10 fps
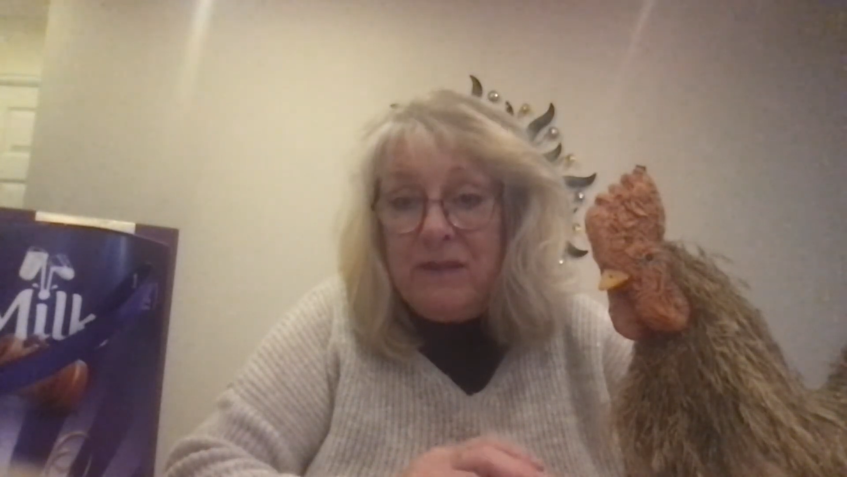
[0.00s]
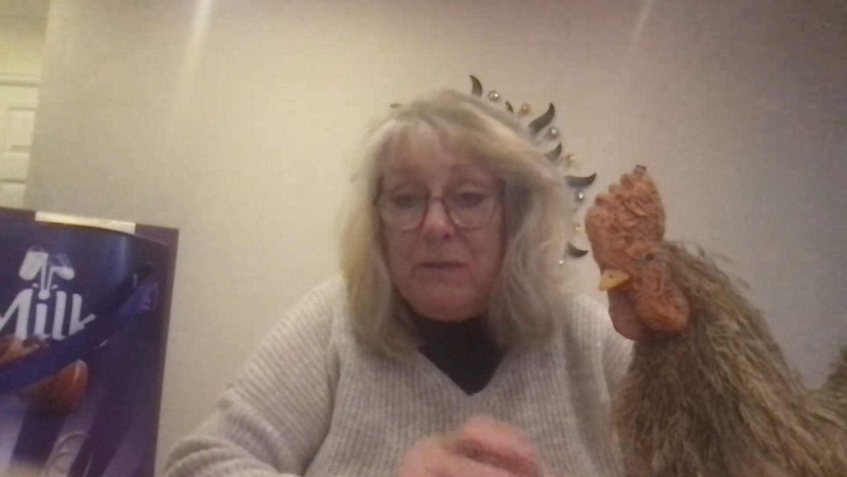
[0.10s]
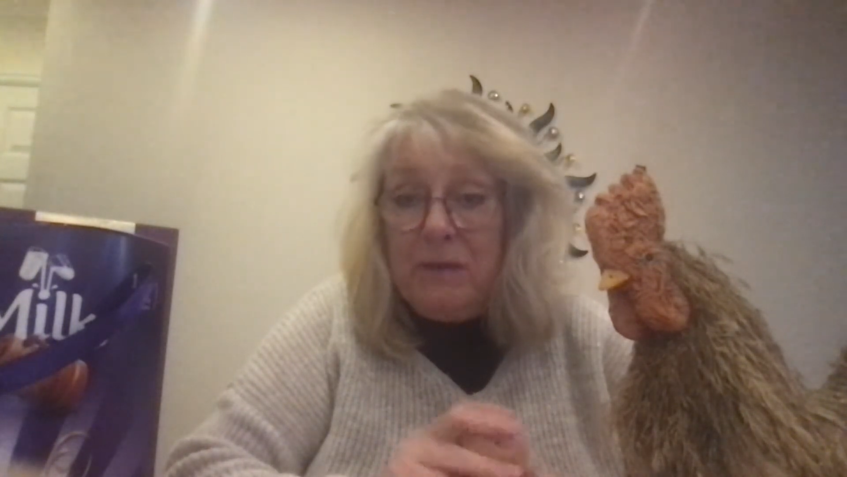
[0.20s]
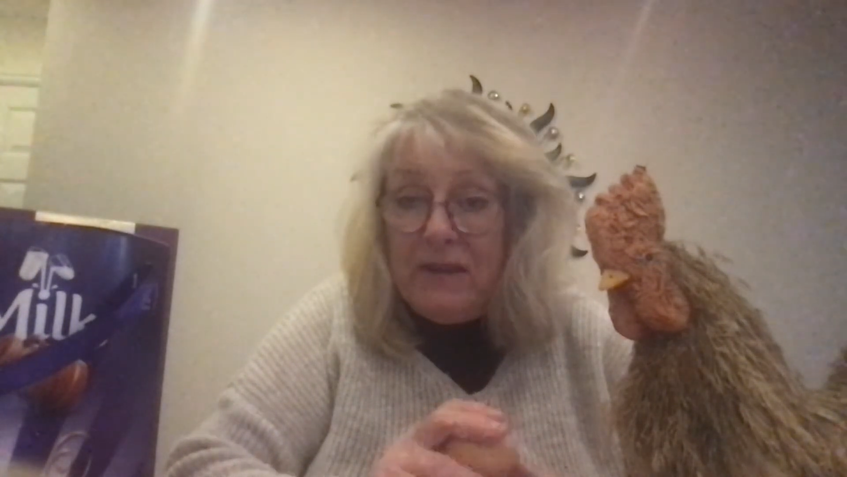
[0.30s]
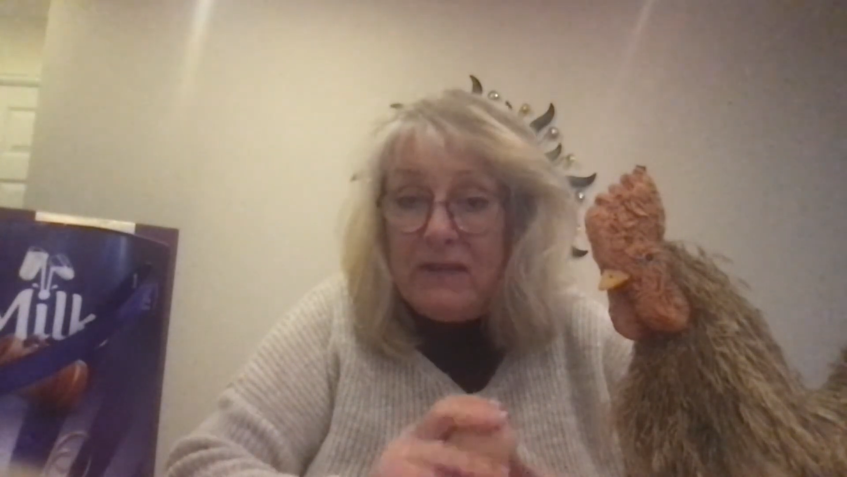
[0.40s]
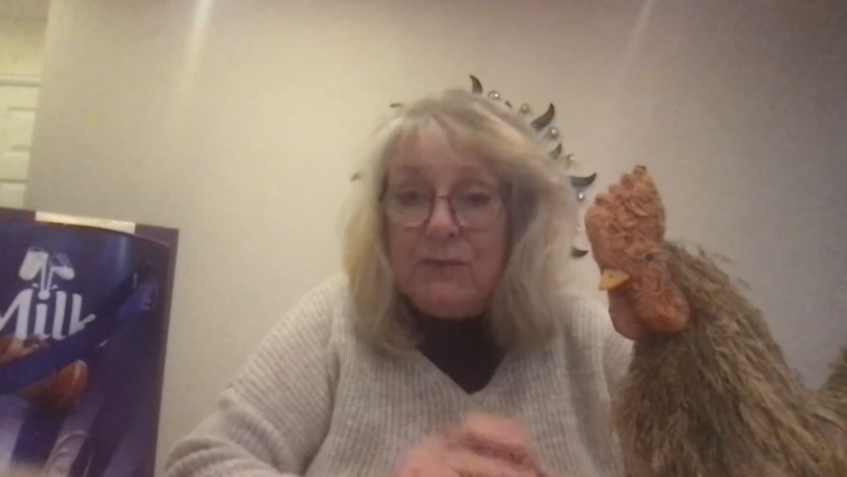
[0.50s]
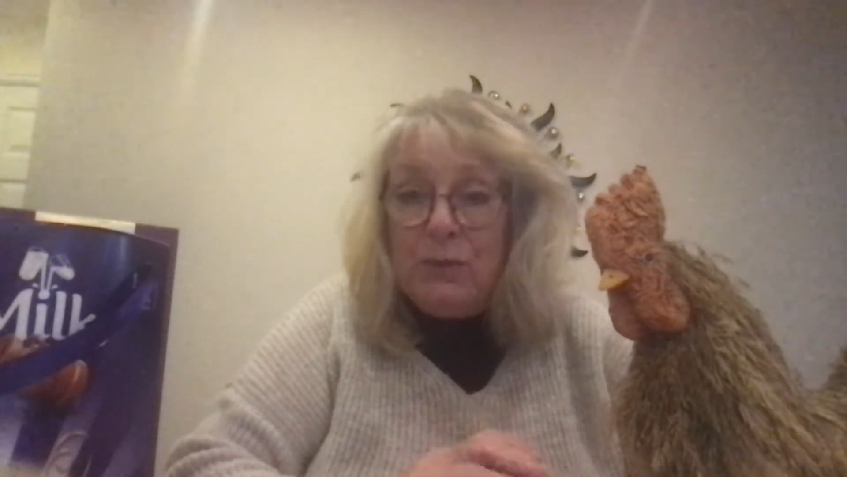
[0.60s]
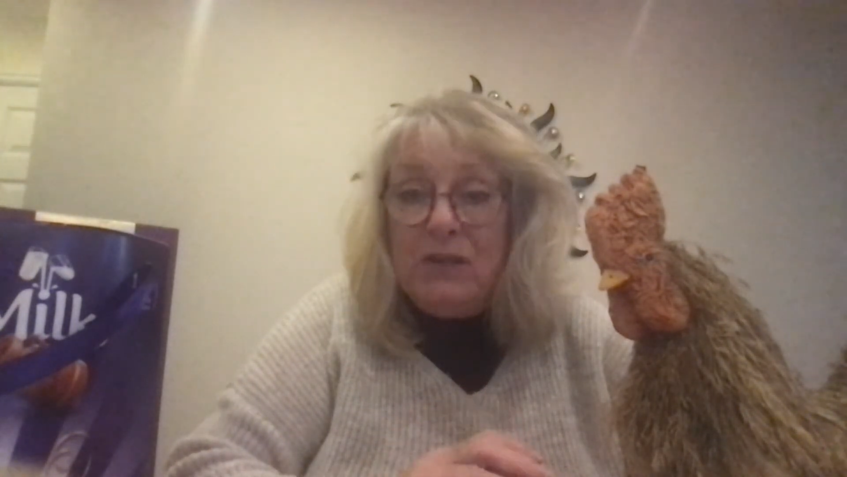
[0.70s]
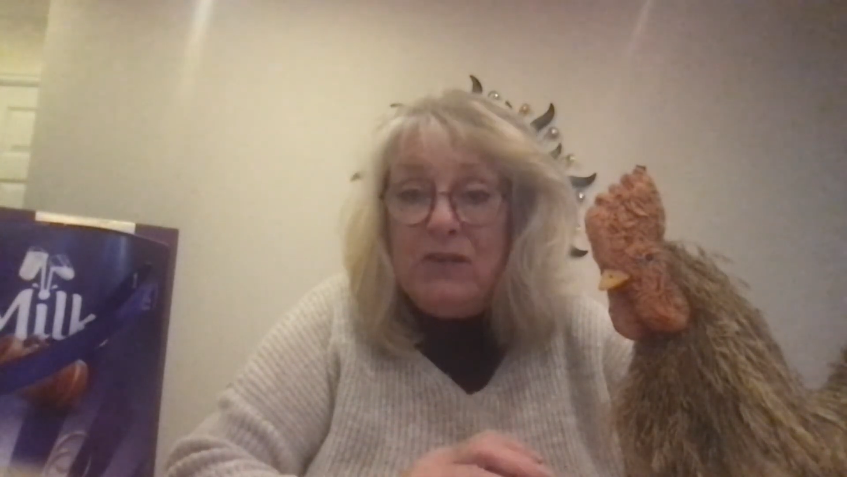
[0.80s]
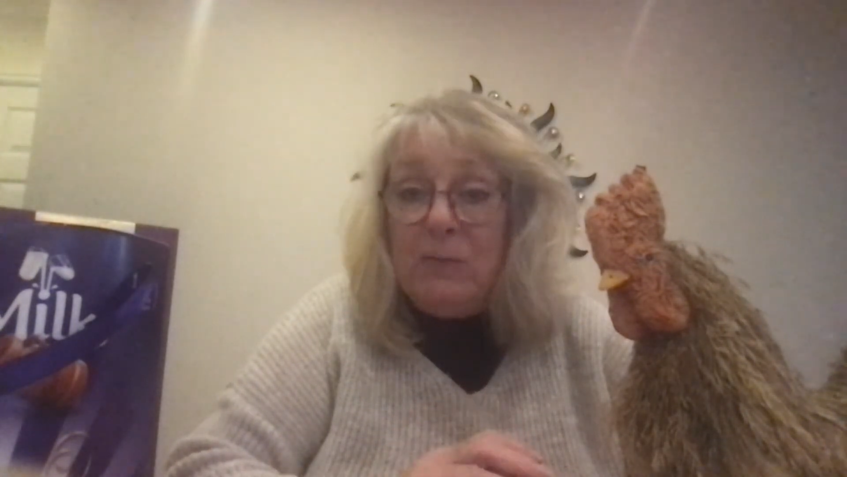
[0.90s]
But that's
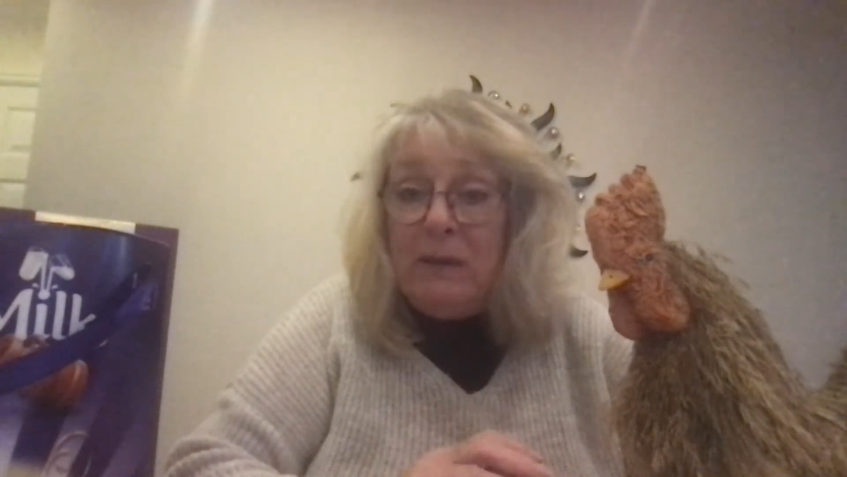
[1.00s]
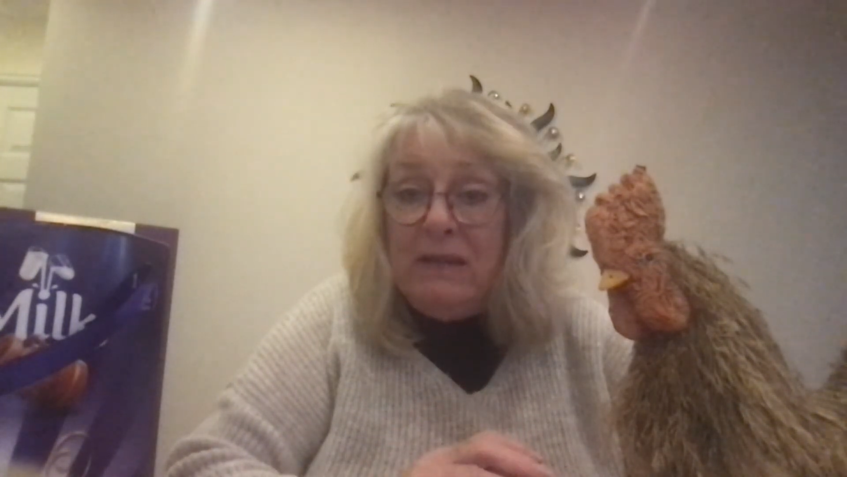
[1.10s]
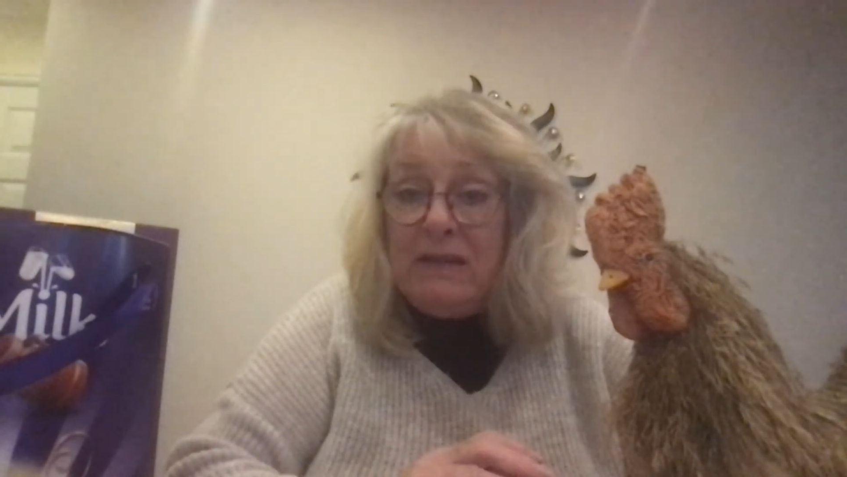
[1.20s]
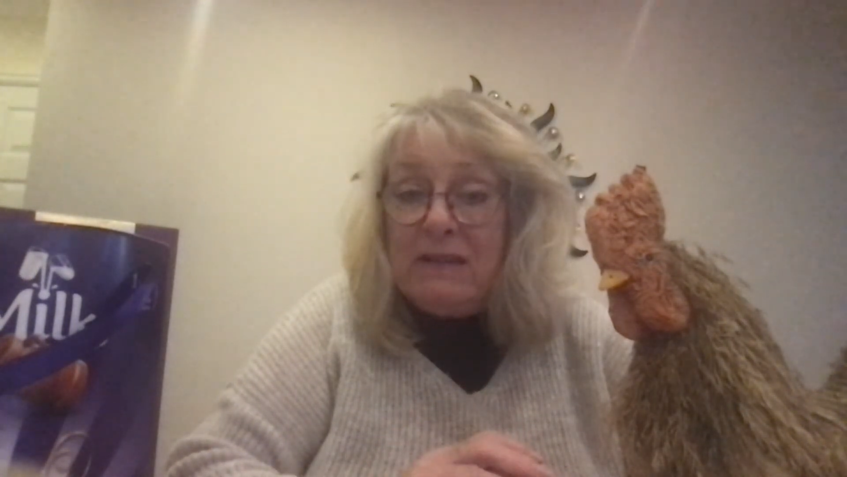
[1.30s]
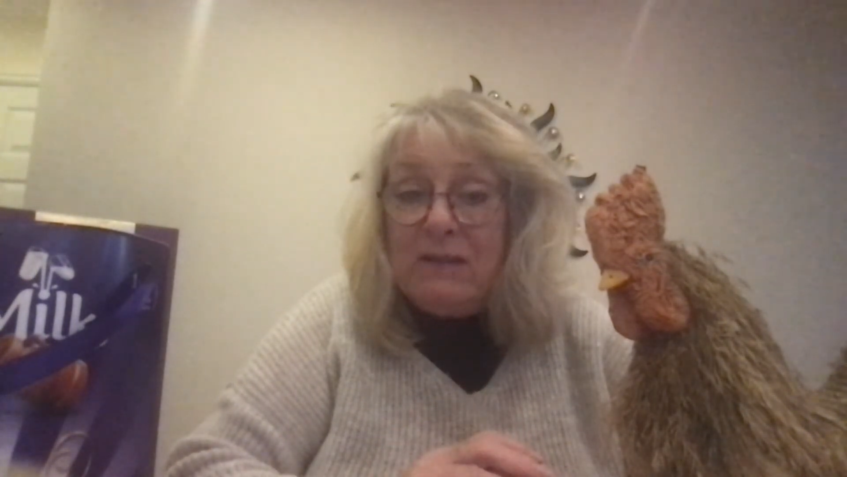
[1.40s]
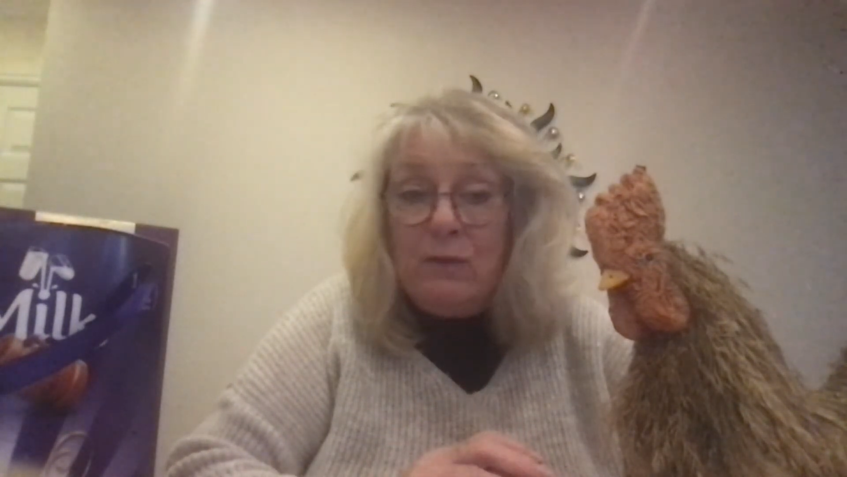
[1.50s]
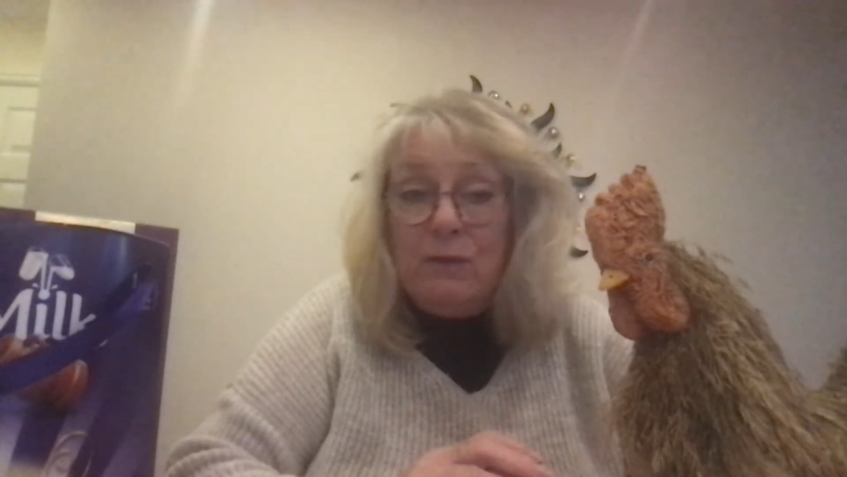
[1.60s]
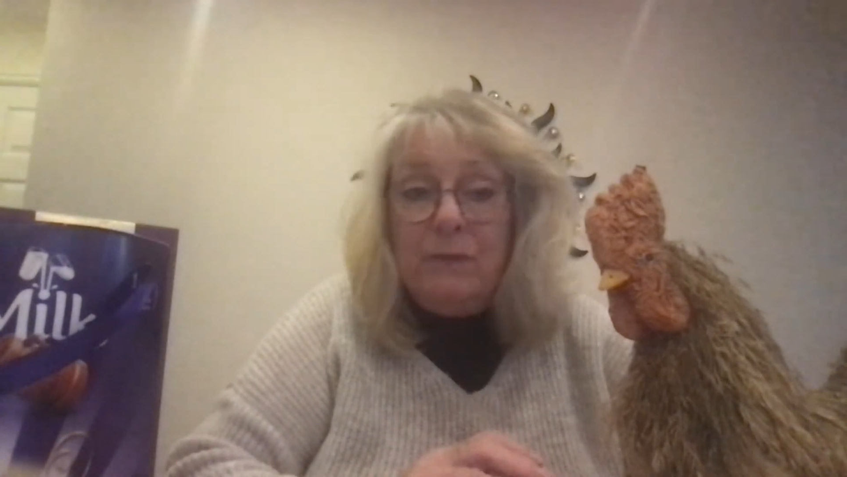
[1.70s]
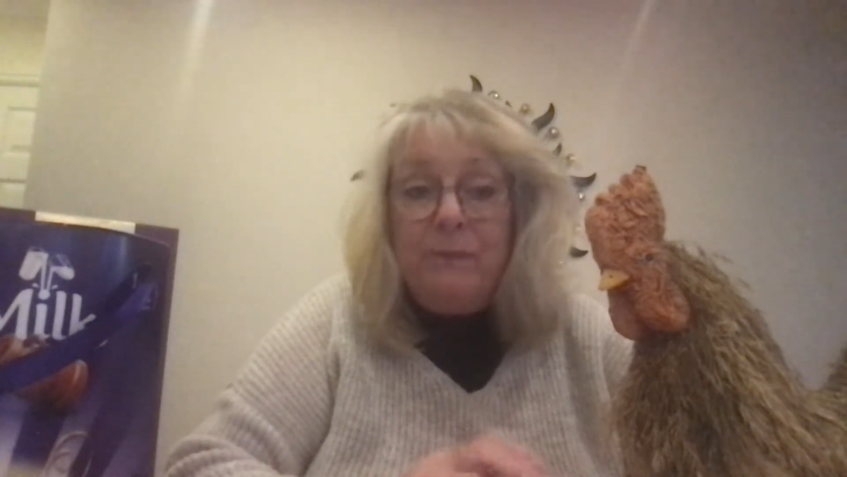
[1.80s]
what it reminds us of.